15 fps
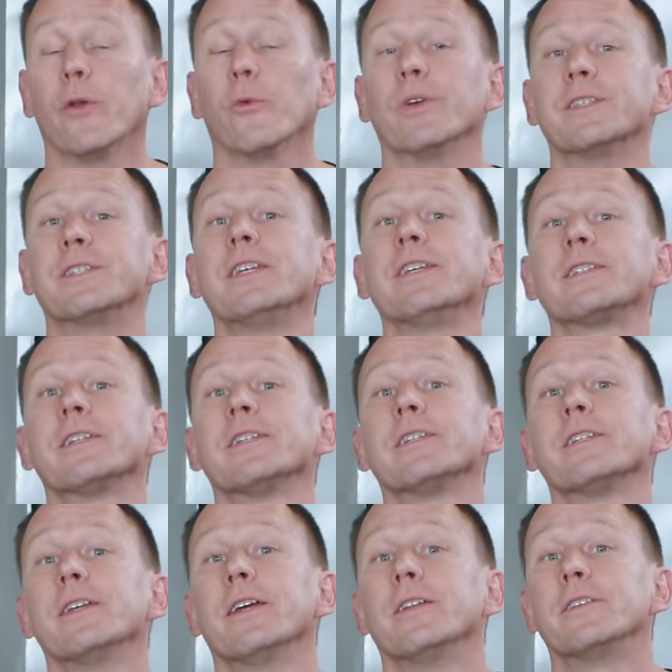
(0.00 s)
and
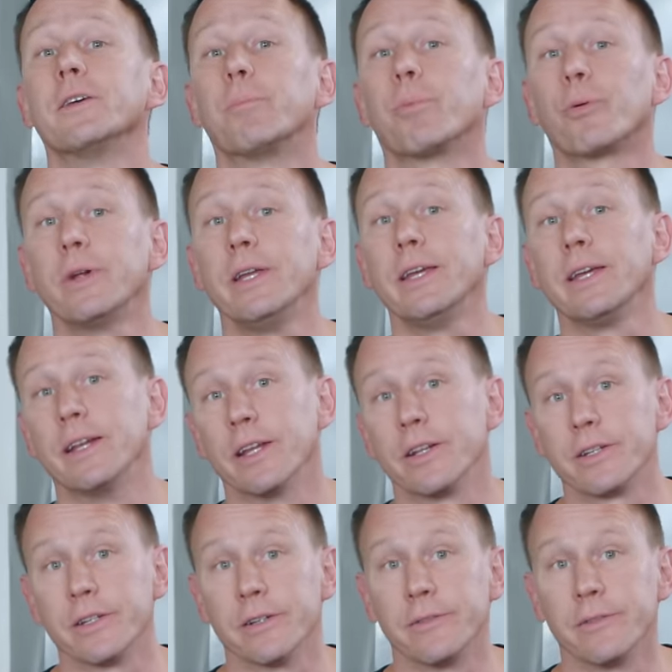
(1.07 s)
resistant to
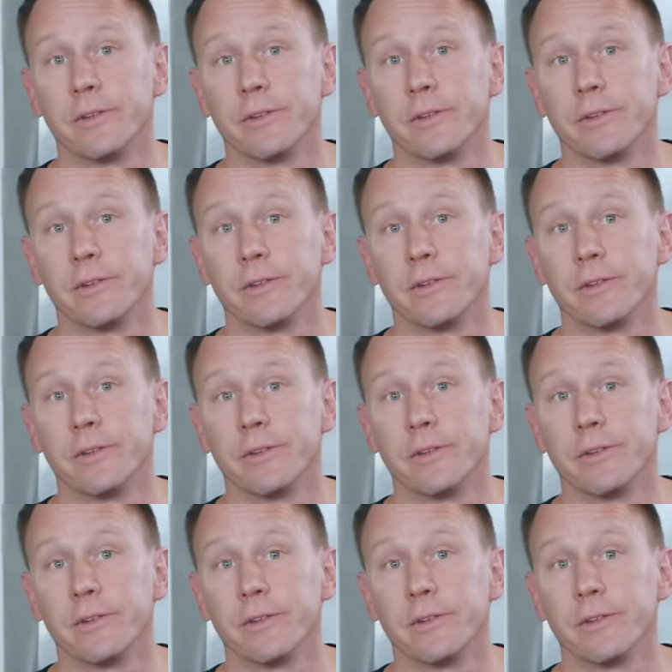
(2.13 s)
pre-ignition.